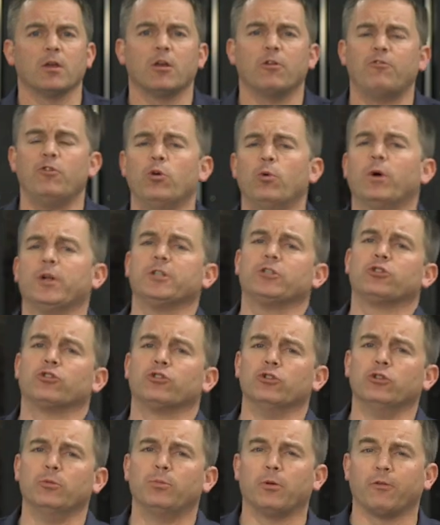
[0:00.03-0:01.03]
If you want a
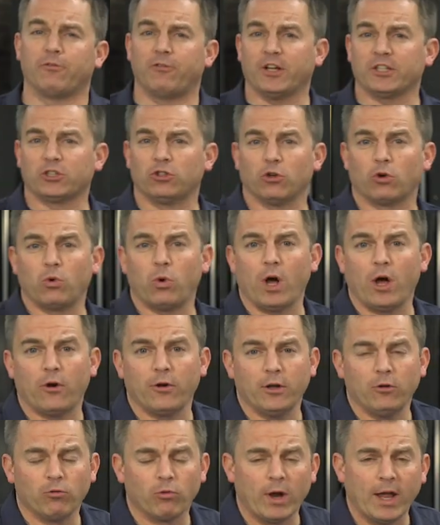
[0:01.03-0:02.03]
true professional
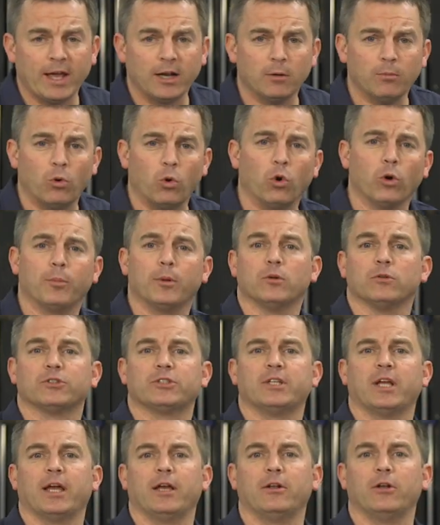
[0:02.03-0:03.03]
quality random orbital
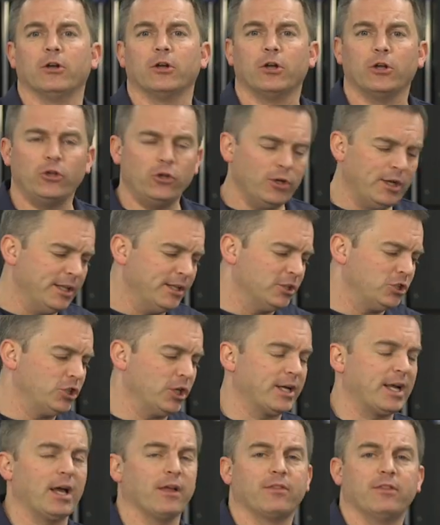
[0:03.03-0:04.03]
sander, you need to
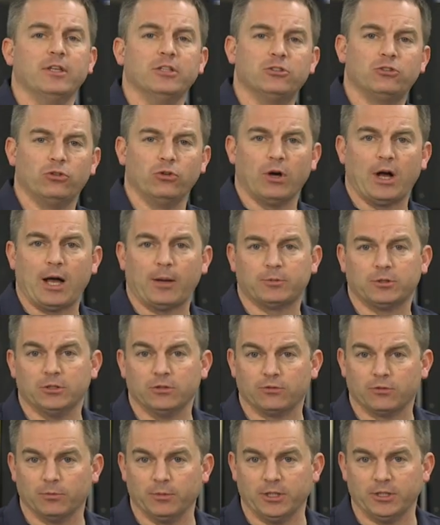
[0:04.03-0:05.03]
check out these two
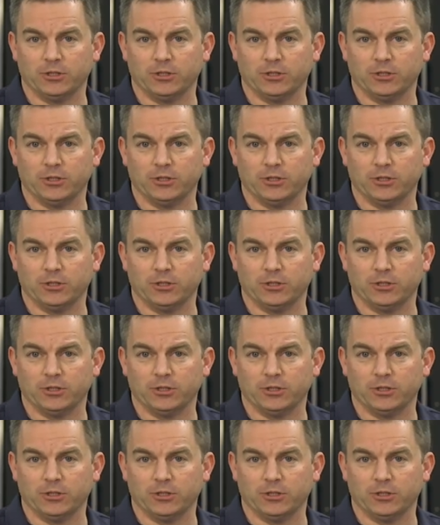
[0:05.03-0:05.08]
options from